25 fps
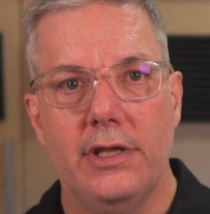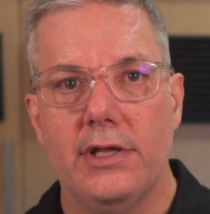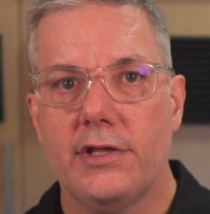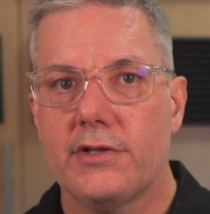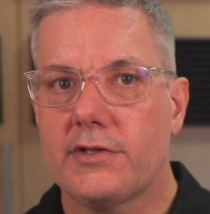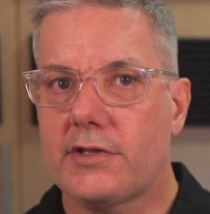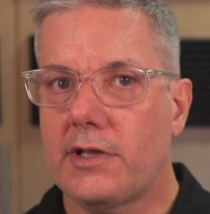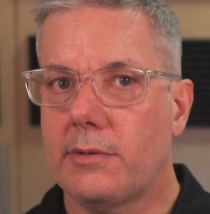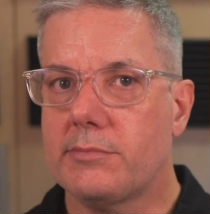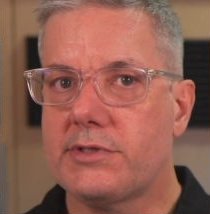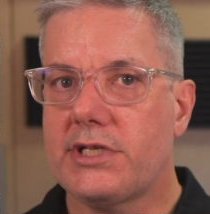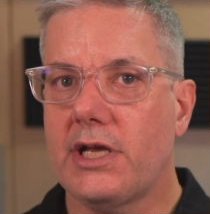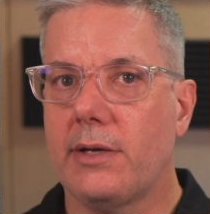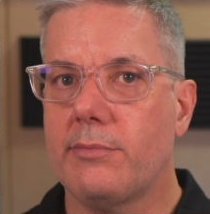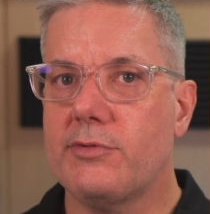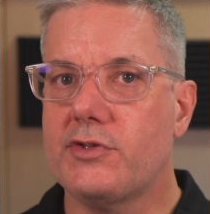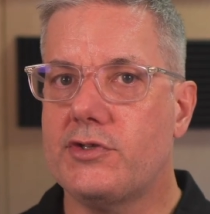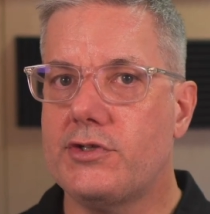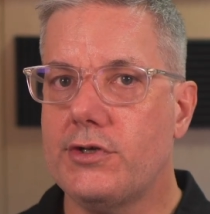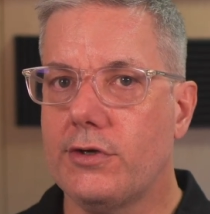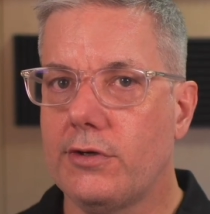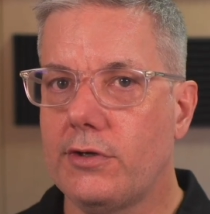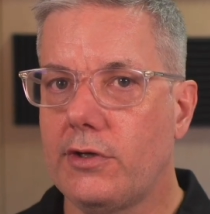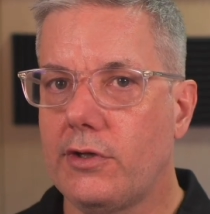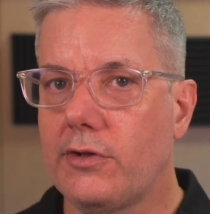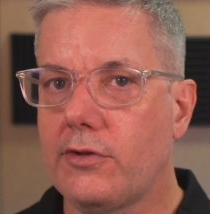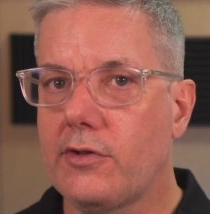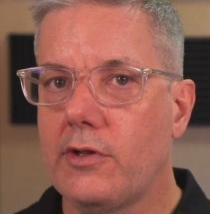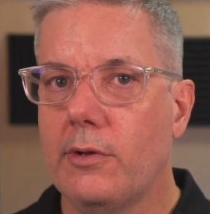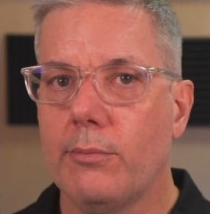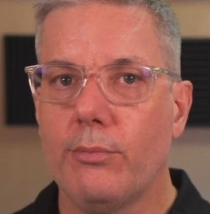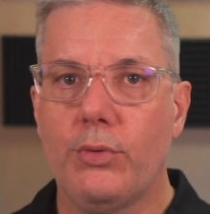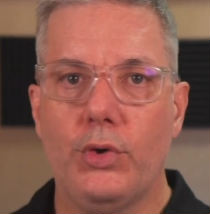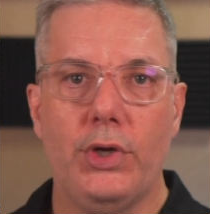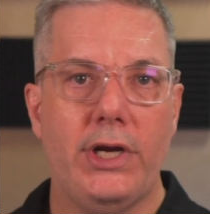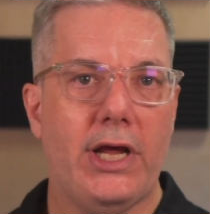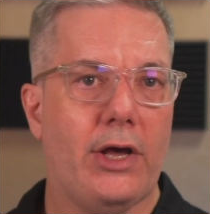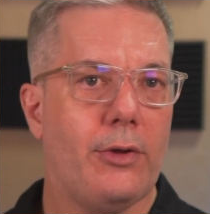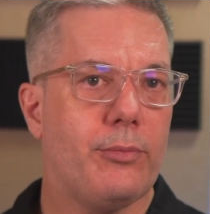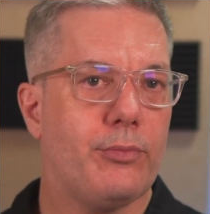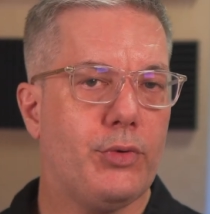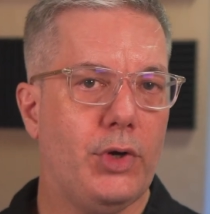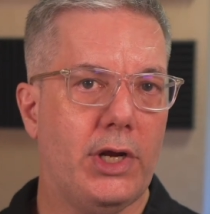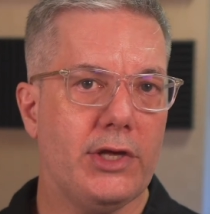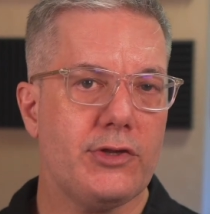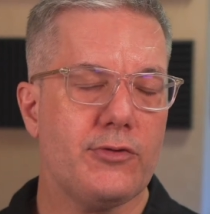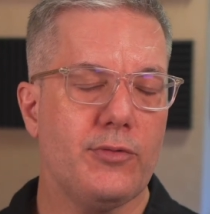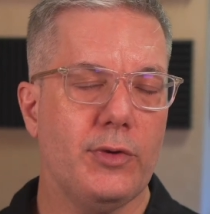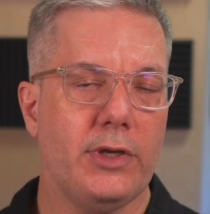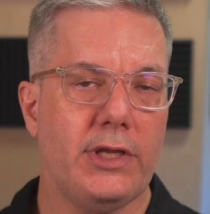Sometimes journals put out
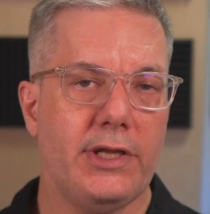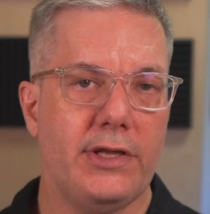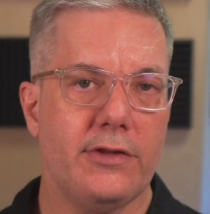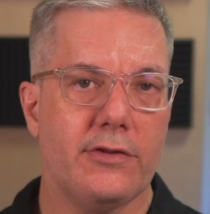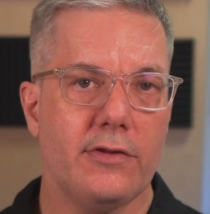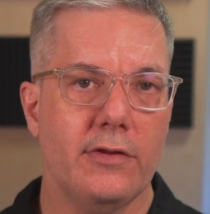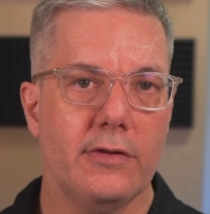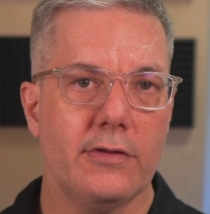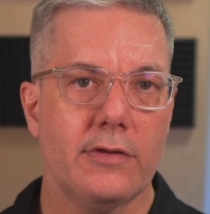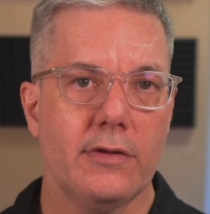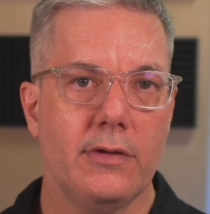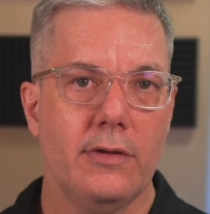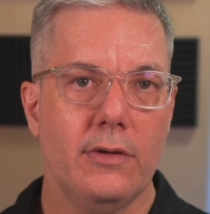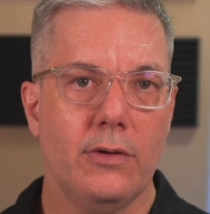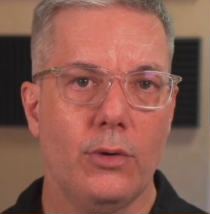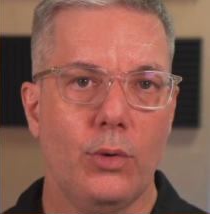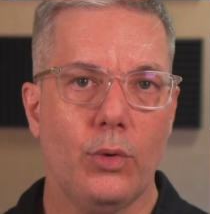press releases,